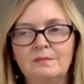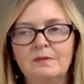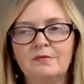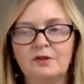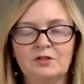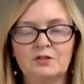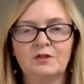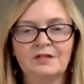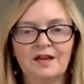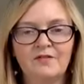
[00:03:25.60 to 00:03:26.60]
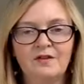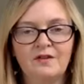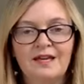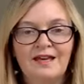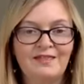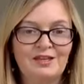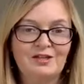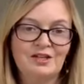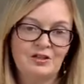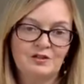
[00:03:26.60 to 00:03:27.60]
be versatile enough that
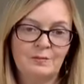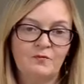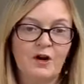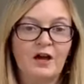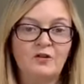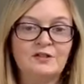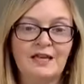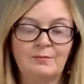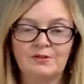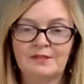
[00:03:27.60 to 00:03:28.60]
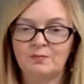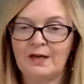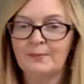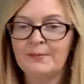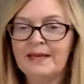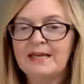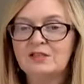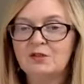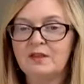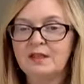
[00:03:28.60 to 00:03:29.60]
you can use them for other tables as well.
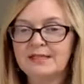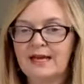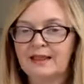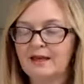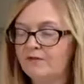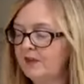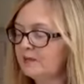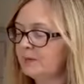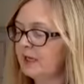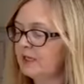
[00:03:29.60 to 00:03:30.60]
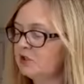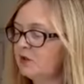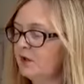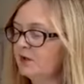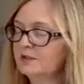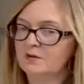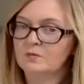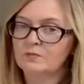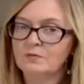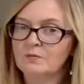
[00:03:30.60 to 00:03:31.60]
So I love these because you can
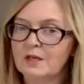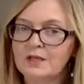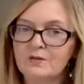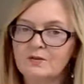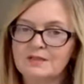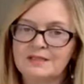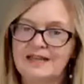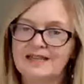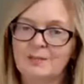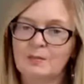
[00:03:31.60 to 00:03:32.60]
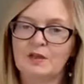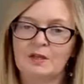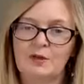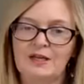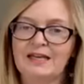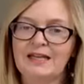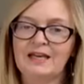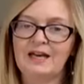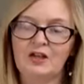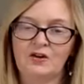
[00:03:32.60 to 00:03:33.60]
also reuse and take them and put them on any
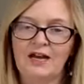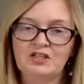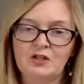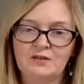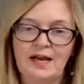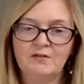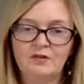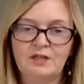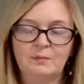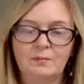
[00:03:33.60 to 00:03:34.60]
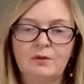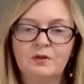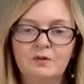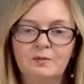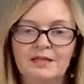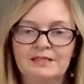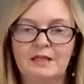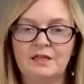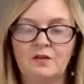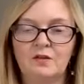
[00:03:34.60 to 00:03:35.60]
color. I chose ivory and blue because
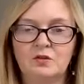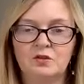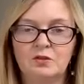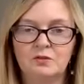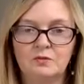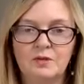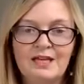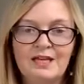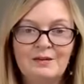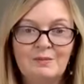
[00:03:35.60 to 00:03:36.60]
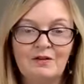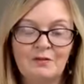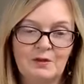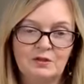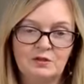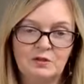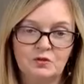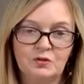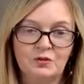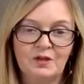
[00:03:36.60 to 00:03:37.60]
I know those are two of the most
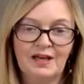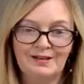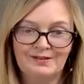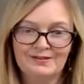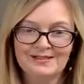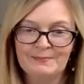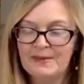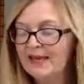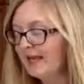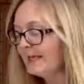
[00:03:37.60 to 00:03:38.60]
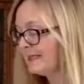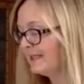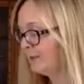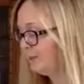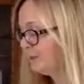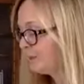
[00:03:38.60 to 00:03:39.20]
neutral colors. So